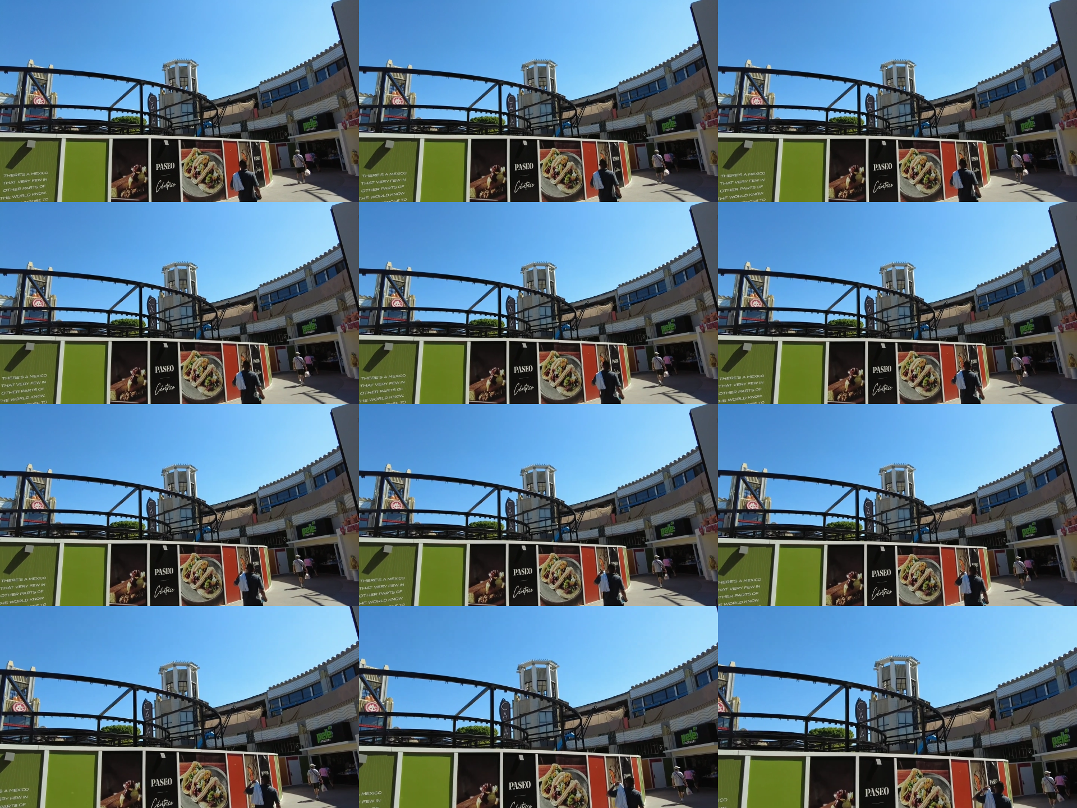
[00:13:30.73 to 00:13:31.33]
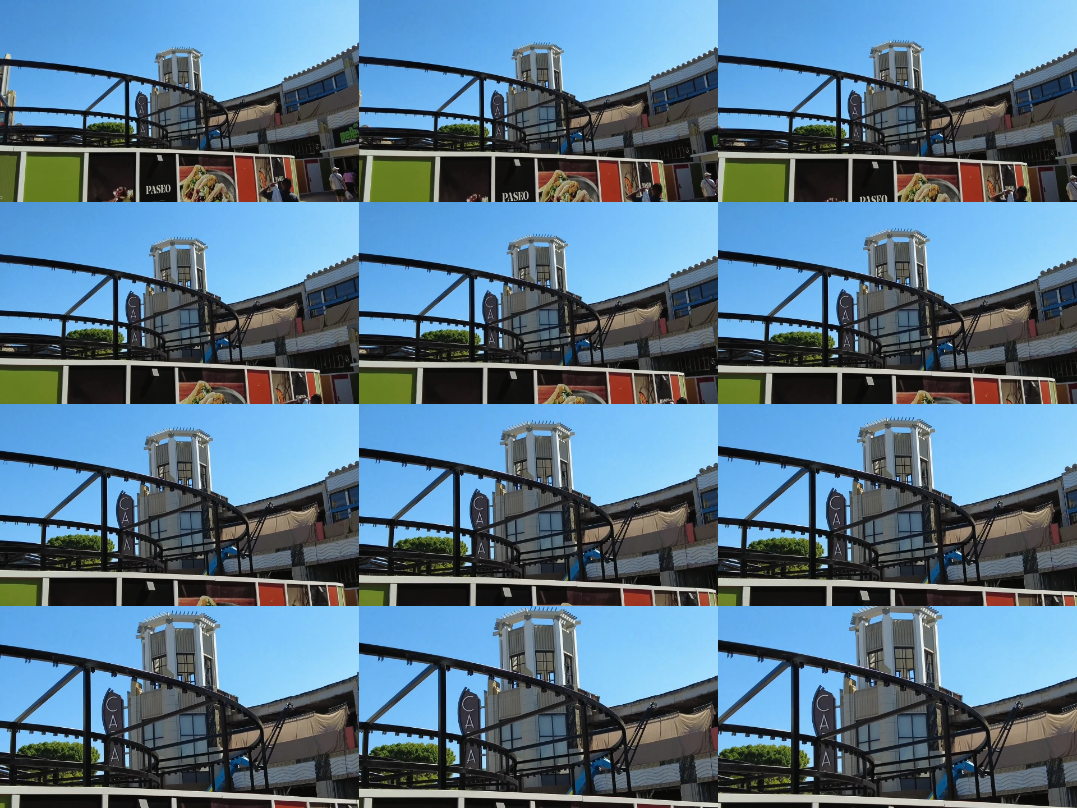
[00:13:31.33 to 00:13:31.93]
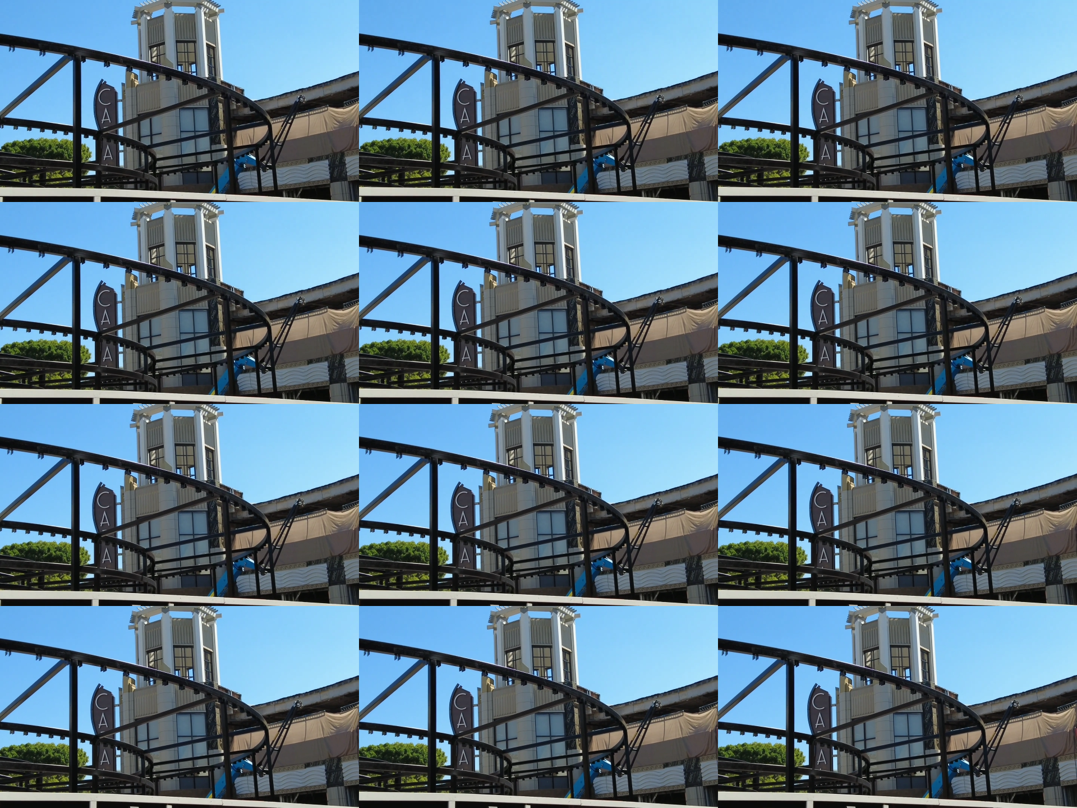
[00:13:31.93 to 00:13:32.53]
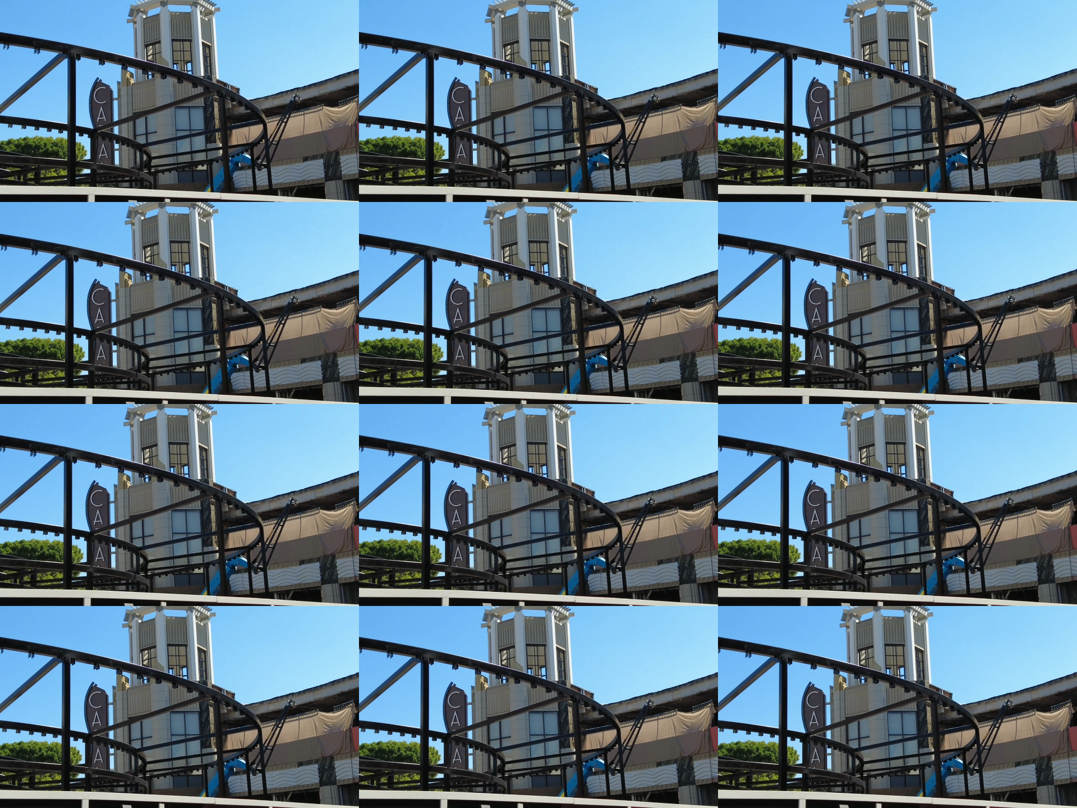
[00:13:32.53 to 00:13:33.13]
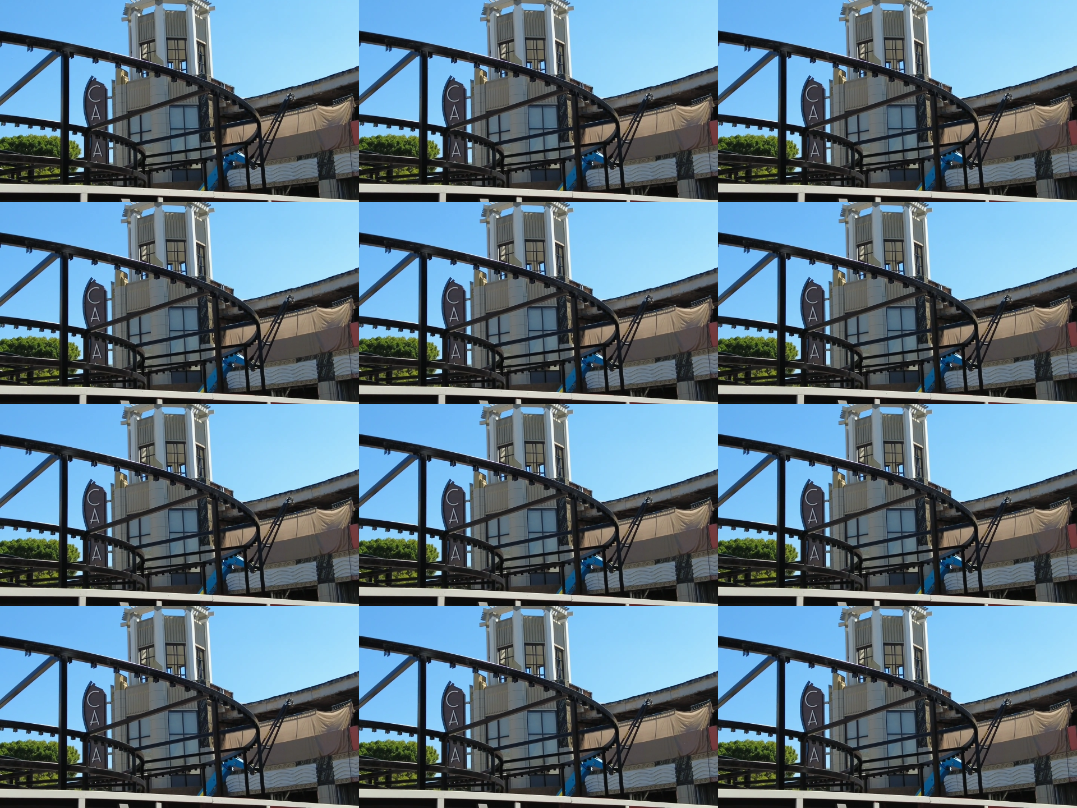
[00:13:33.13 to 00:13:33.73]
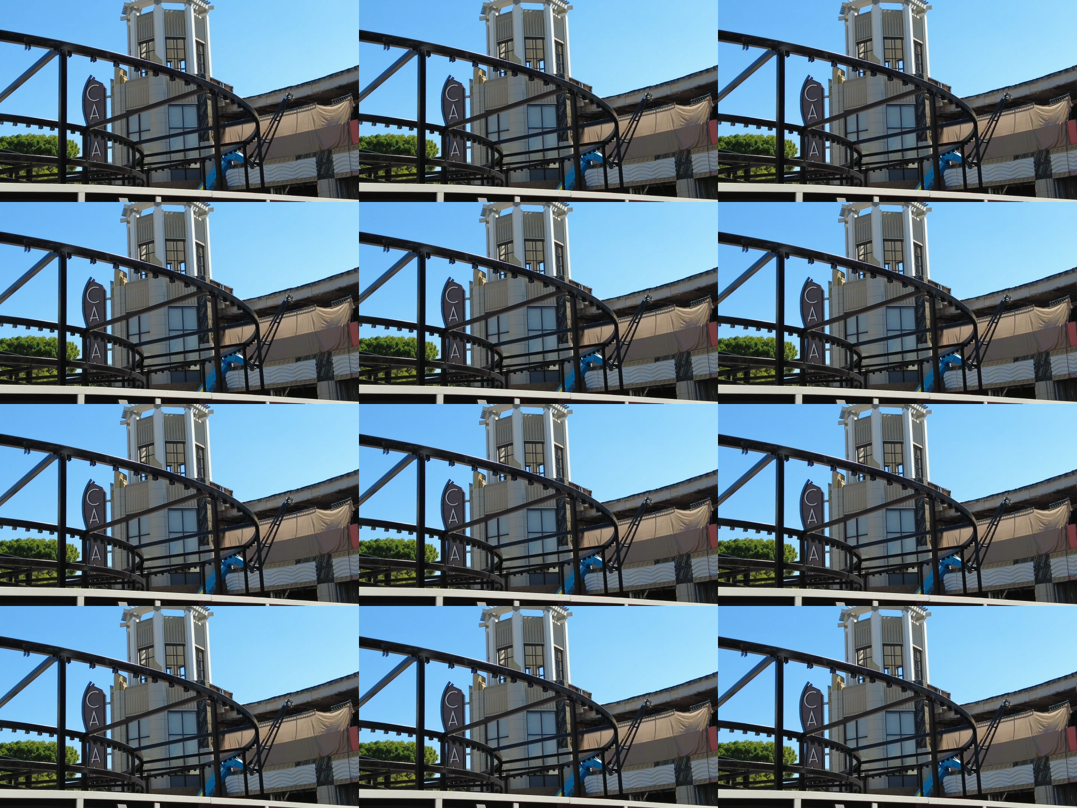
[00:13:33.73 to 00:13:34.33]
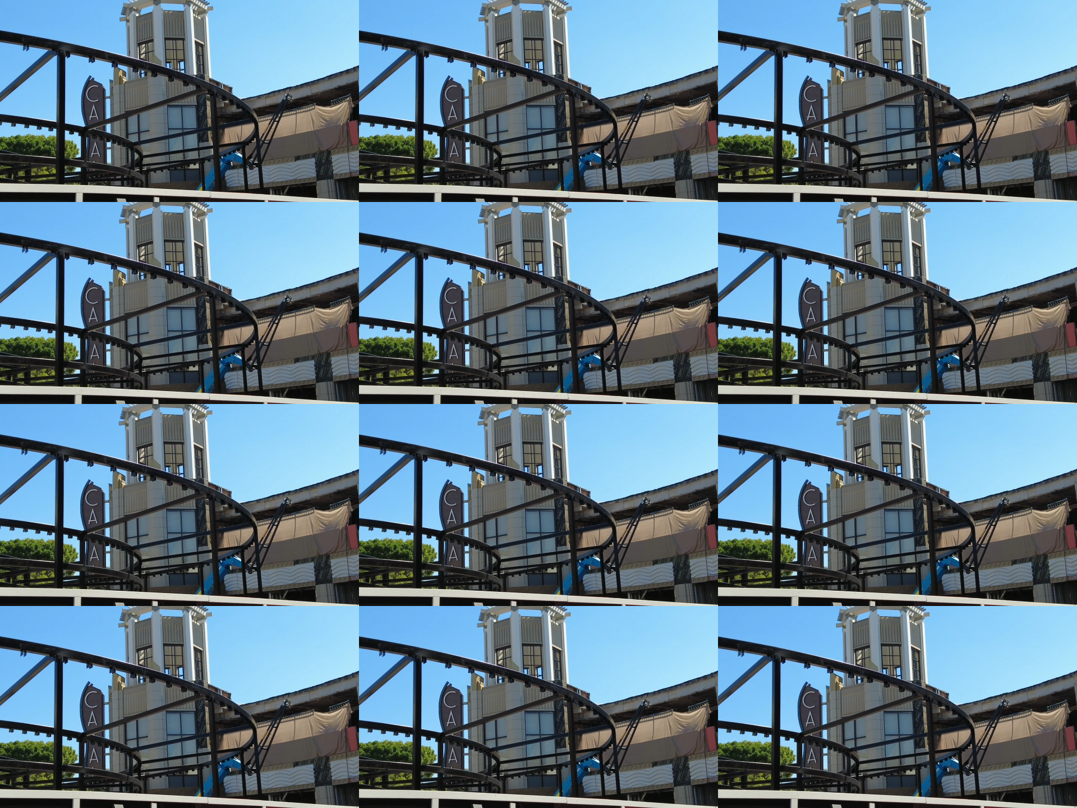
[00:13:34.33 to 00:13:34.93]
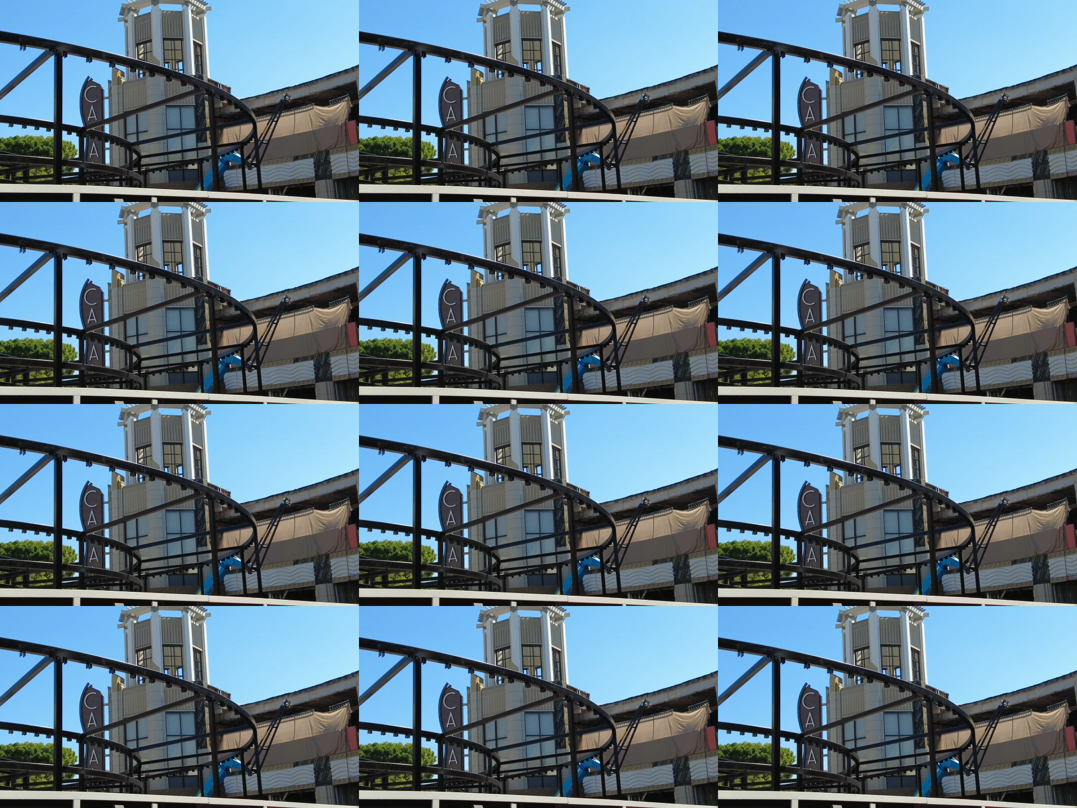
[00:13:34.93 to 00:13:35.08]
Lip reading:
[unreadable: no face in view]